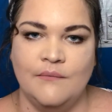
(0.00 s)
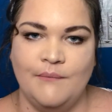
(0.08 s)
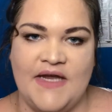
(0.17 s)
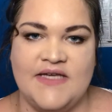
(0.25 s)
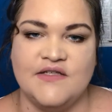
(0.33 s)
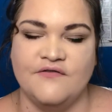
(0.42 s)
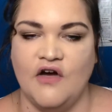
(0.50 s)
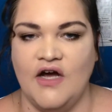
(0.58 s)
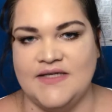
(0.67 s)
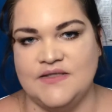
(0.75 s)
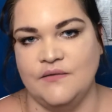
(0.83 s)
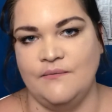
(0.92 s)
piece of
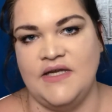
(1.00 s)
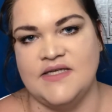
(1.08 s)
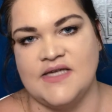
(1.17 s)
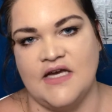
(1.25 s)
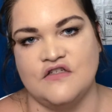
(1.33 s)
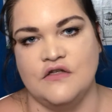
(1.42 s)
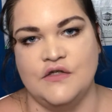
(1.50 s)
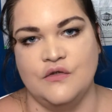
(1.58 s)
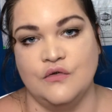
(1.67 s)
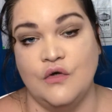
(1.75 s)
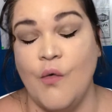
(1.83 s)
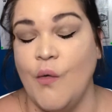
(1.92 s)
item is actually
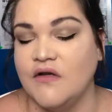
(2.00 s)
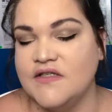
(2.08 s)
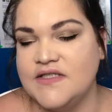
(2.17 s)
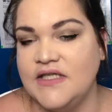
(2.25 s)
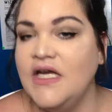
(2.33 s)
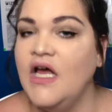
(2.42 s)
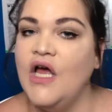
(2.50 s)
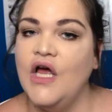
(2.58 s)
good quality,